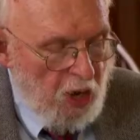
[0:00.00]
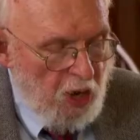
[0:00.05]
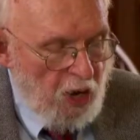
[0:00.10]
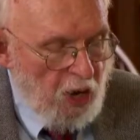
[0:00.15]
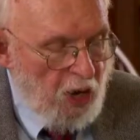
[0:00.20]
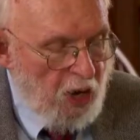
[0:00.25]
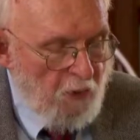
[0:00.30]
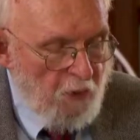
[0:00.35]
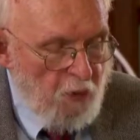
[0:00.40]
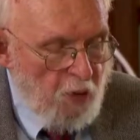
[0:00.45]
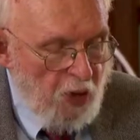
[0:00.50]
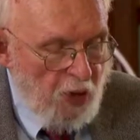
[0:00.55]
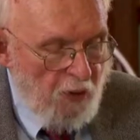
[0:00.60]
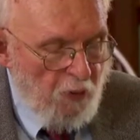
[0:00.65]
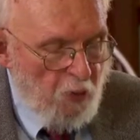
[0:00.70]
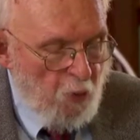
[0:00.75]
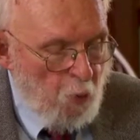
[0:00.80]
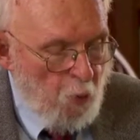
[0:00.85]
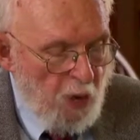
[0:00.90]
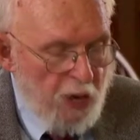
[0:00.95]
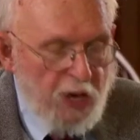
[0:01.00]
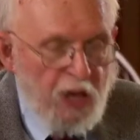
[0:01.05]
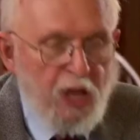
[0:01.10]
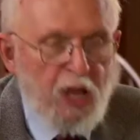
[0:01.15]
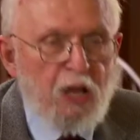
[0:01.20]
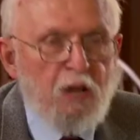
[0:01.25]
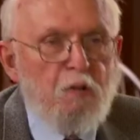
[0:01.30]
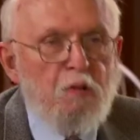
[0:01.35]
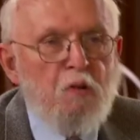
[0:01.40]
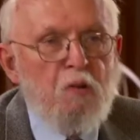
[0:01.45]
on, on the one
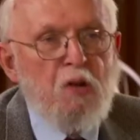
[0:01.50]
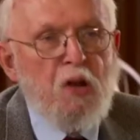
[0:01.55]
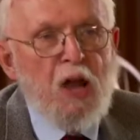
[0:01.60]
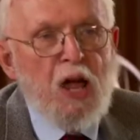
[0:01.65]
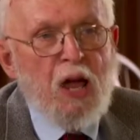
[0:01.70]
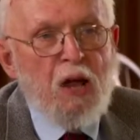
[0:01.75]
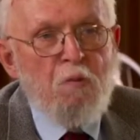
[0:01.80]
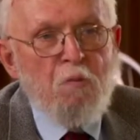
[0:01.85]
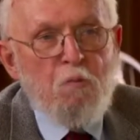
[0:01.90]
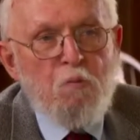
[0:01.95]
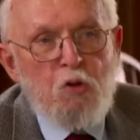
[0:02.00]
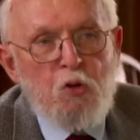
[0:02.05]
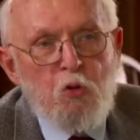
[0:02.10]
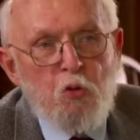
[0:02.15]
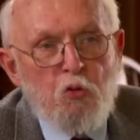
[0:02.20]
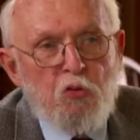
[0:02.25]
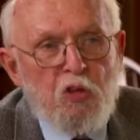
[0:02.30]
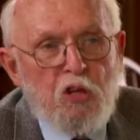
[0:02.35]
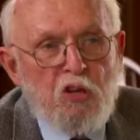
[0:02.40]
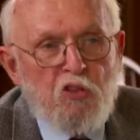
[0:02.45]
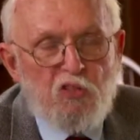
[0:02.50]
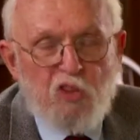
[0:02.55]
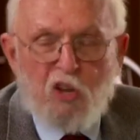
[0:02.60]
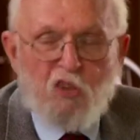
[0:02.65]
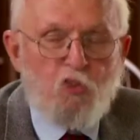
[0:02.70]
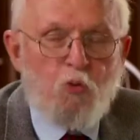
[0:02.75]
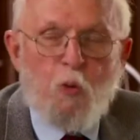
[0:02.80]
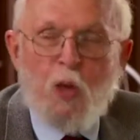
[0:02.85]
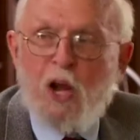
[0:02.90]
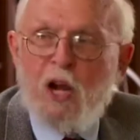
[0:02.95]
hand, not using
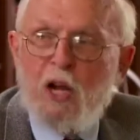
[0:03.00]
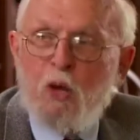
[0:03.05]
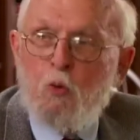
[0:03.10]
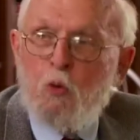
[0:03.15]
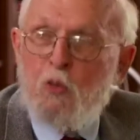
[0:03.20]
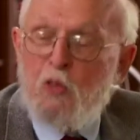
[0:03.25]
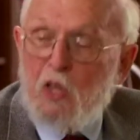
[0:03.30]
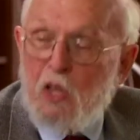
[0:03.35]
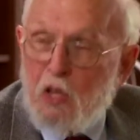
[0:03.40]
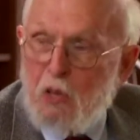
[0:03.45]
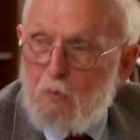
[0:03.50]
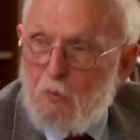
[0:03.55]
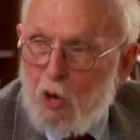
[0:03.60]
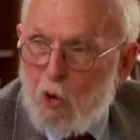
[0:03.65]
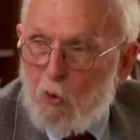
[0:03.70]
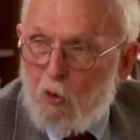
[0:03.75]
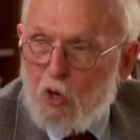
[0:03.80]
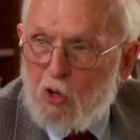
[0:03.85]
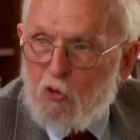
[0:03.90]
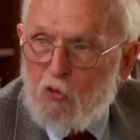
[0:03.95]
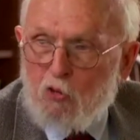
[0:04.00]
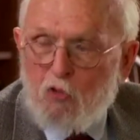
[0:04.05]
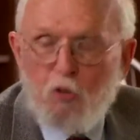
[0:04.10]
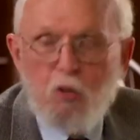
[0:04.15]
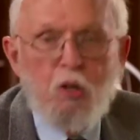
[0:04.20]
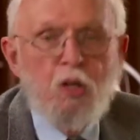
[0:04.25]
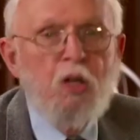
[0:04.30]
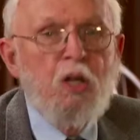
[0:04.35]
sexuality within marriage